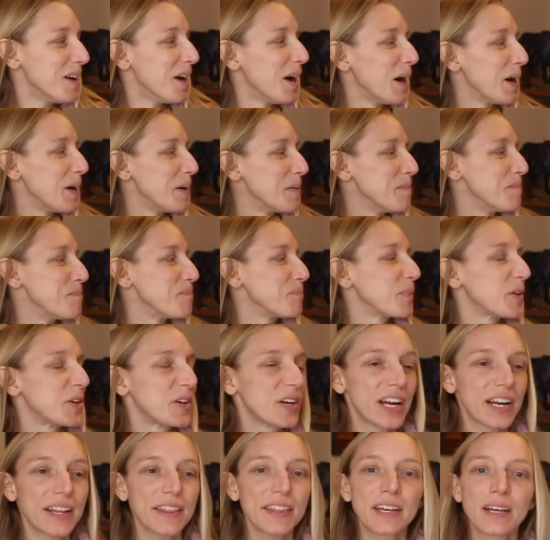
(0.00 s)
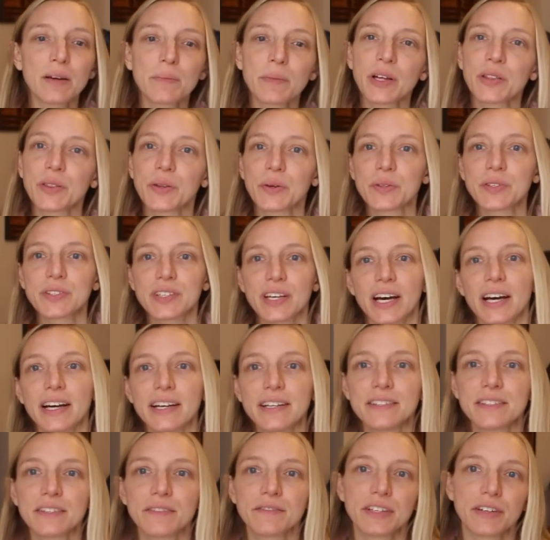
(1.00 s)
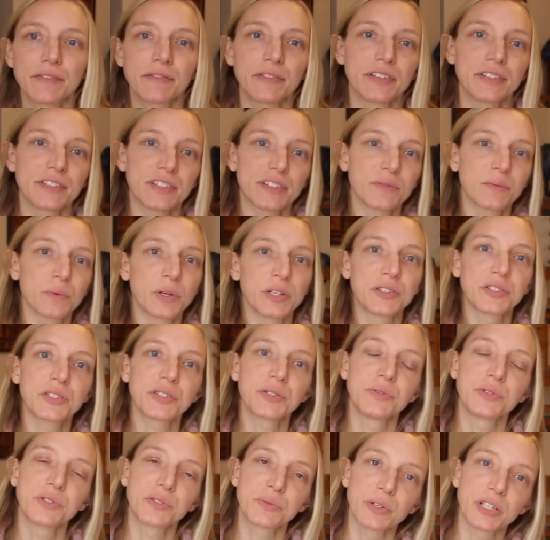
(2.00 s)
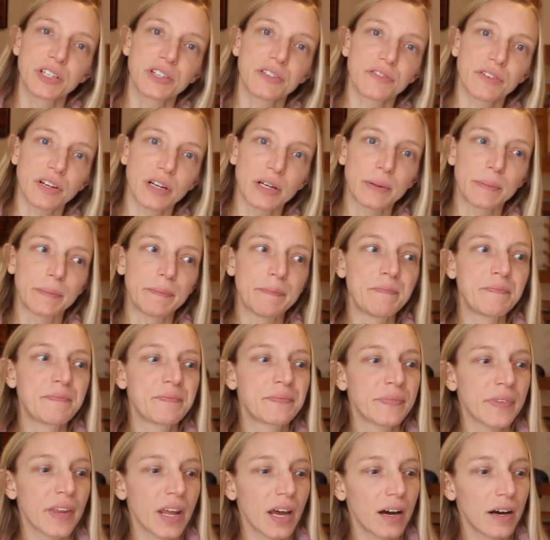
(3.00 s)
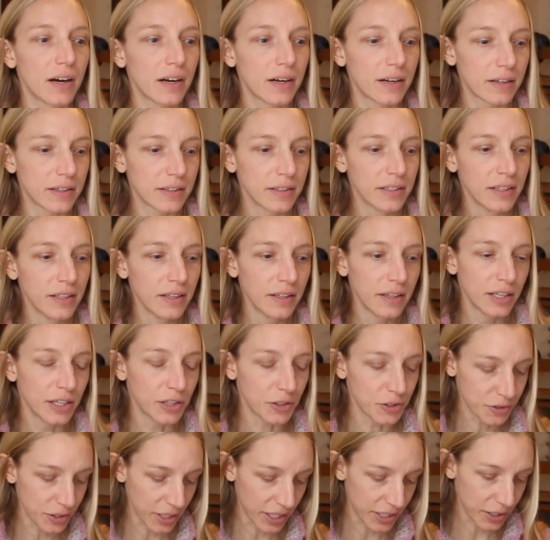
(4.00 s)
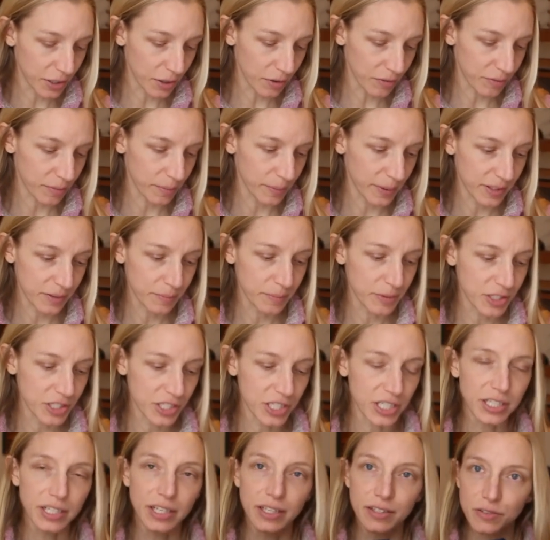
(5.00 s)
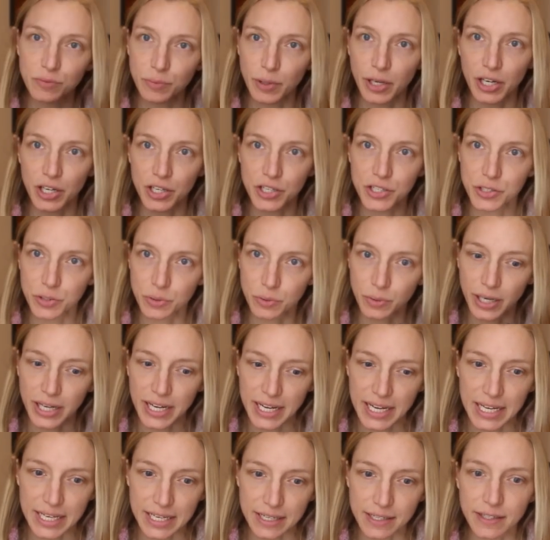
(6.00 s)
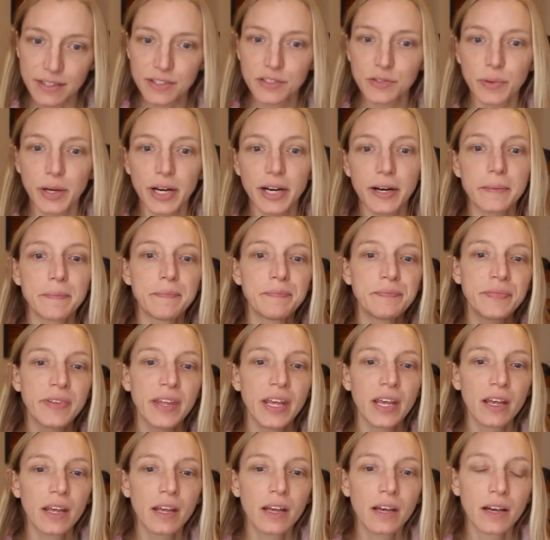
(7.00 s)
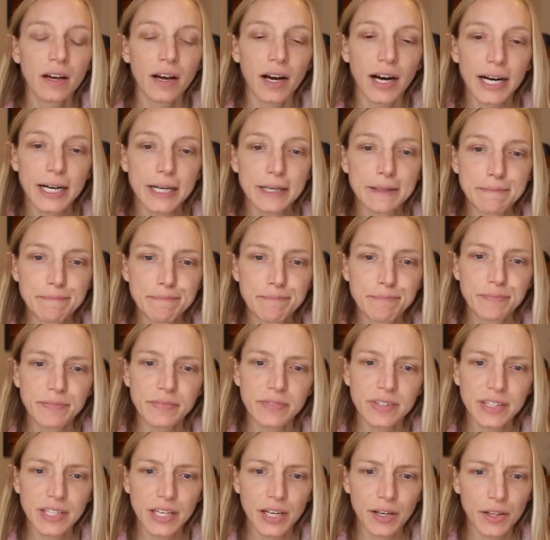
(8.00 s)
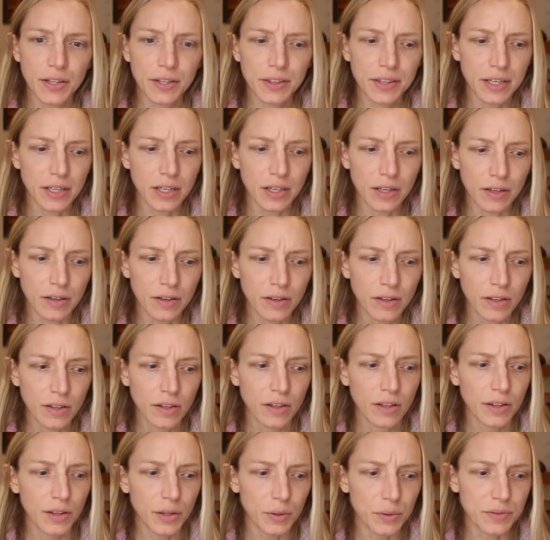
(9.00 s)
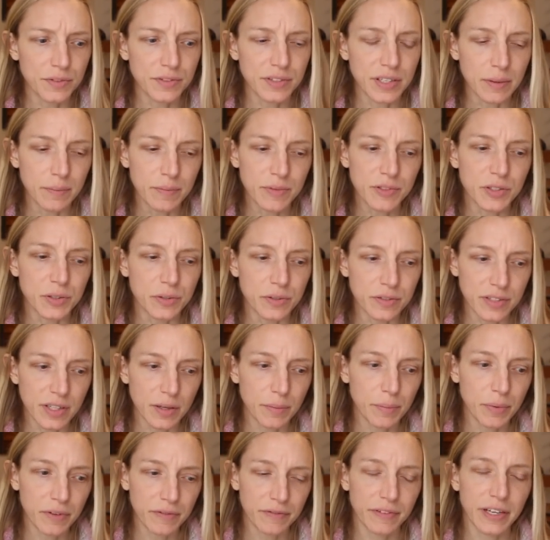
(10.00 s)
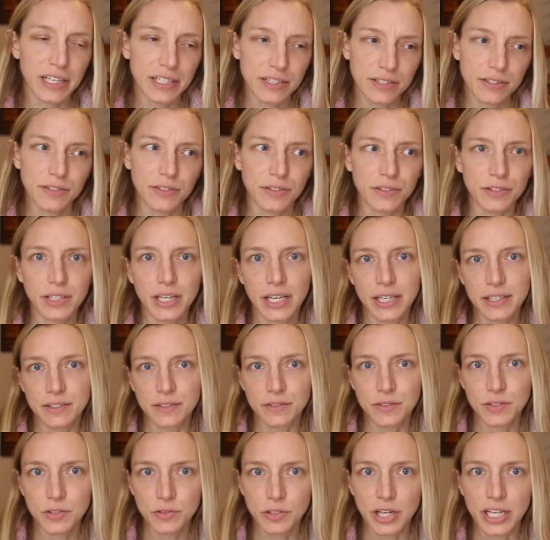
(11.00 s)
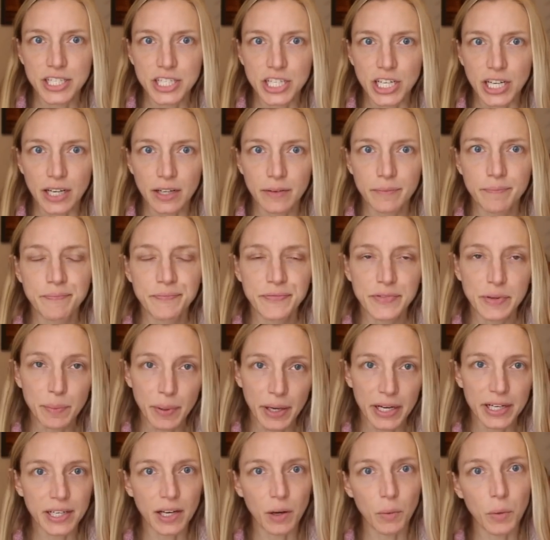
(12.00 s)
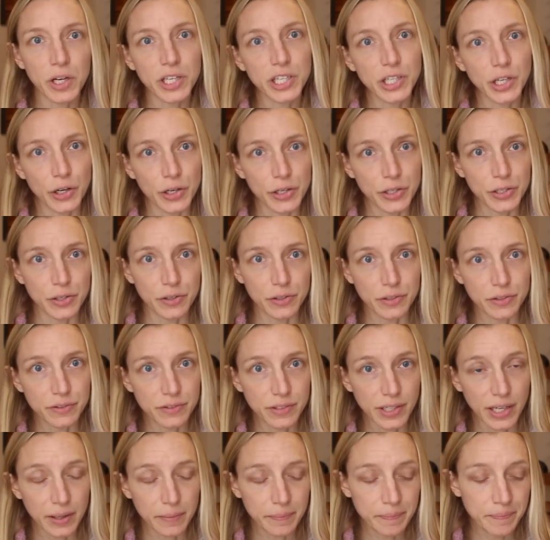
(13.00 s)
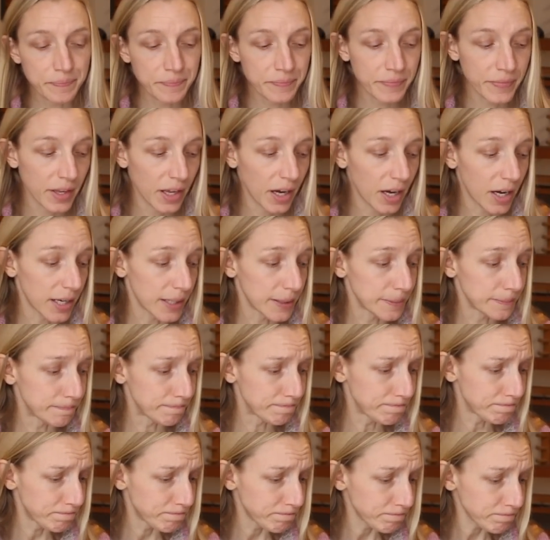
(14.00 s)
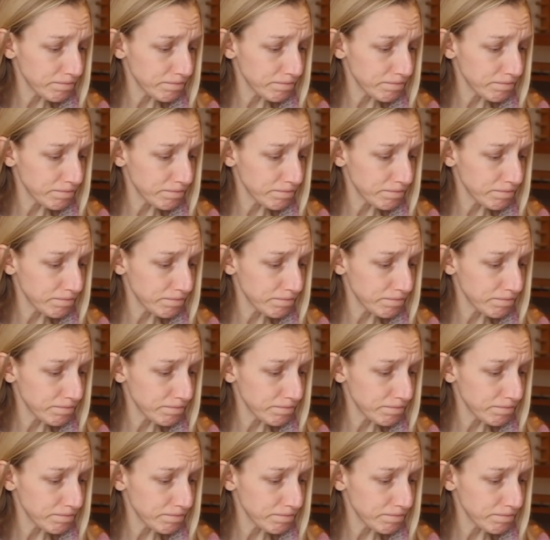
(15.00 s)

Um, but you got to think about those kinds of differences once you switch from, uh, you're trying to go from this machine knit sweater to a hand knit sweater. Um, the other thing those seams do is they prevent certain kinds of stretching, depending on what yarn you're using. Um,